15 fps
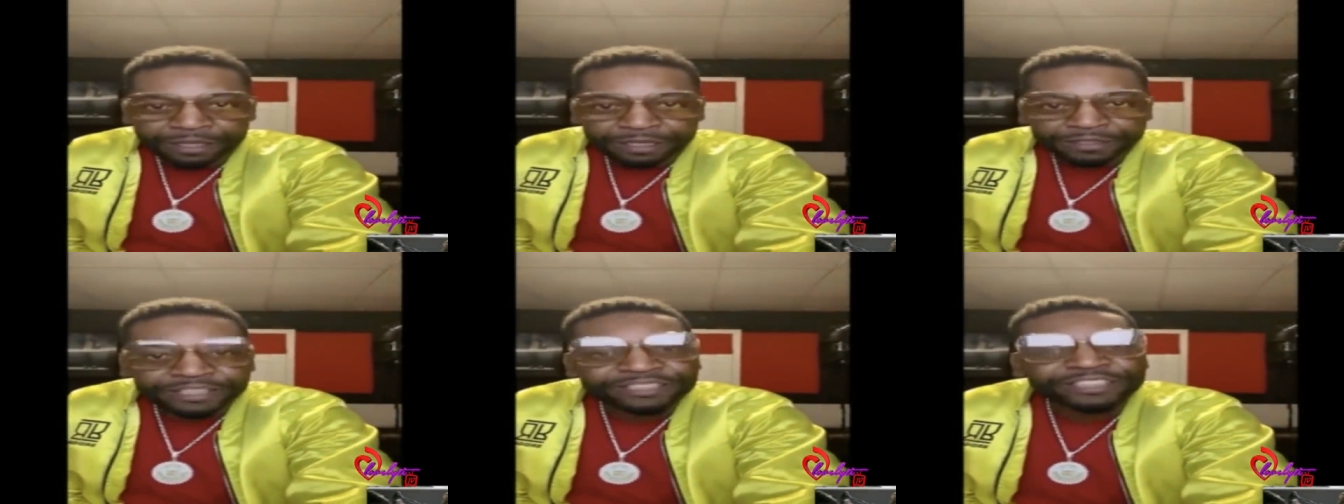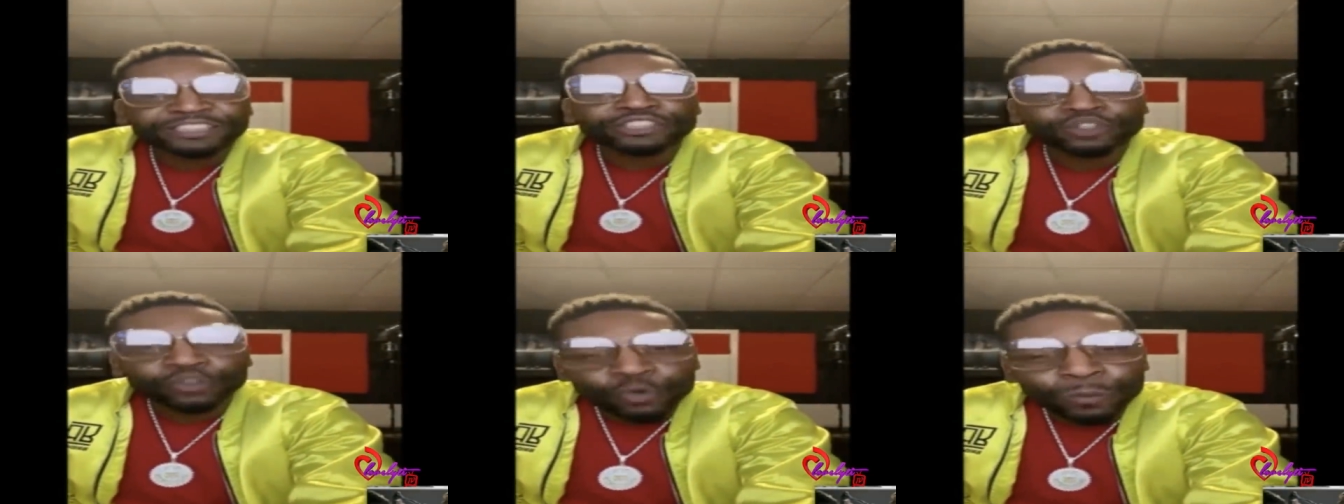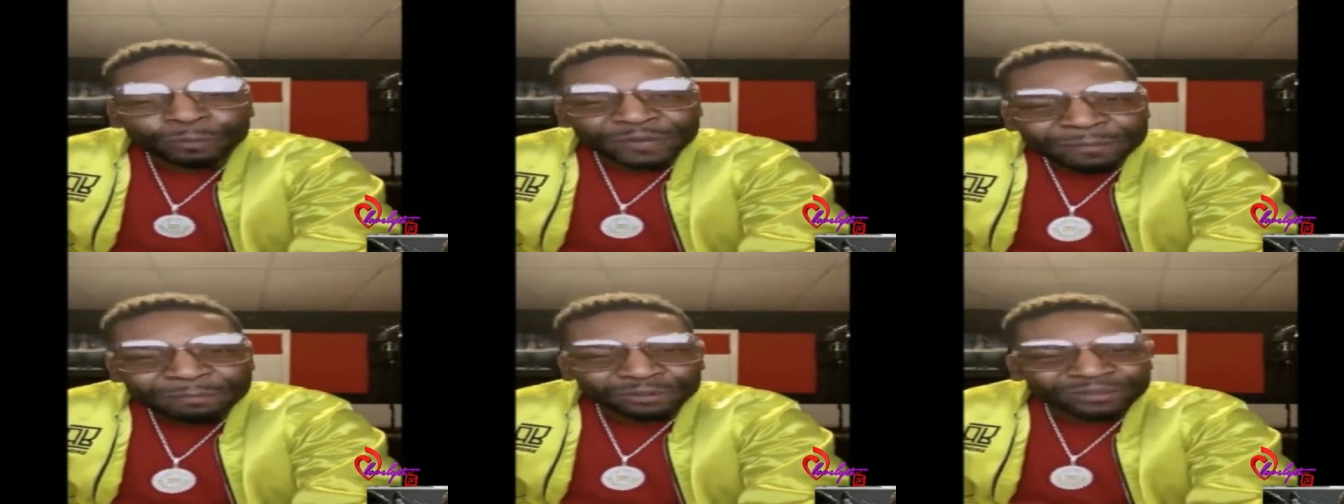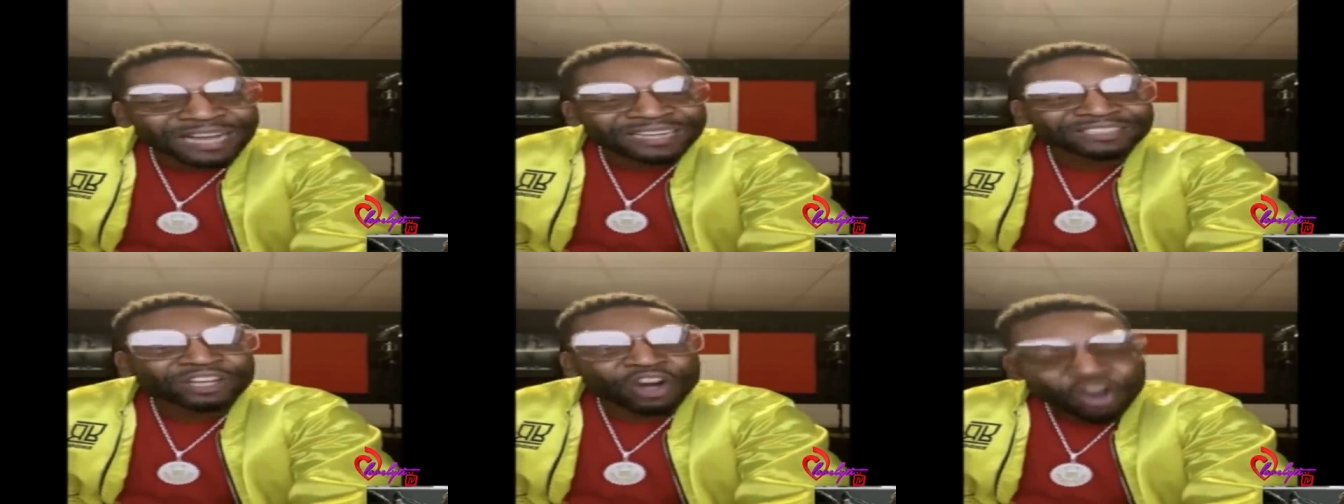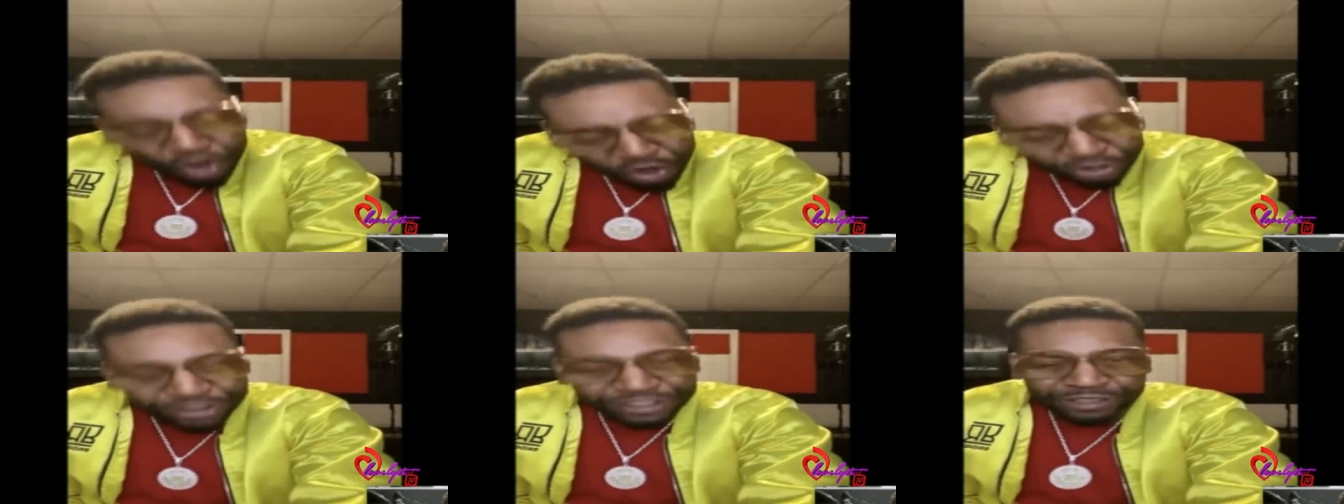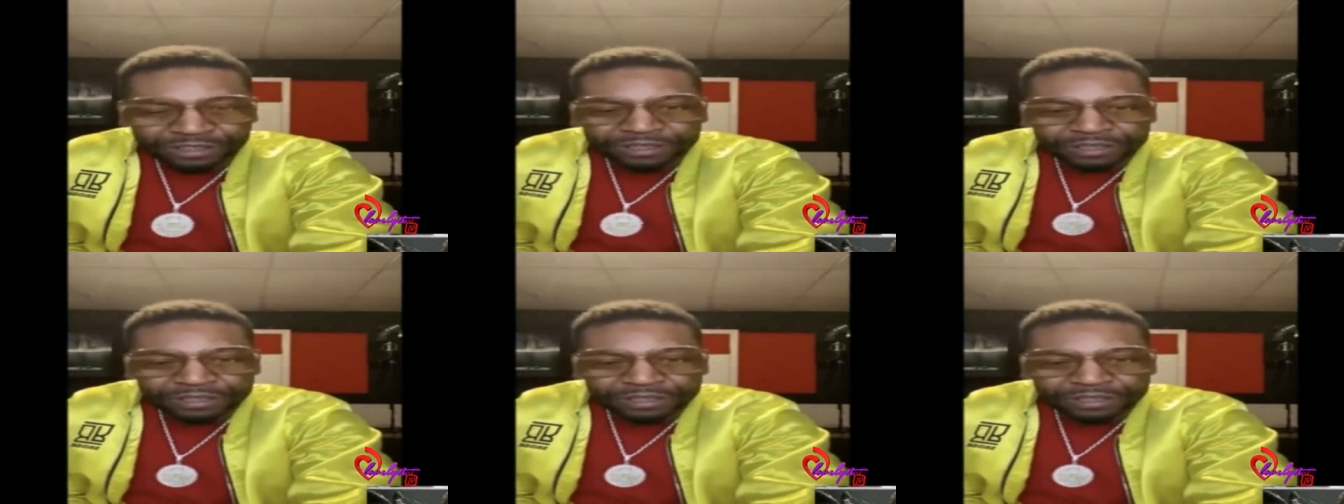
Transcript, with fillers: This is two people that is hurt,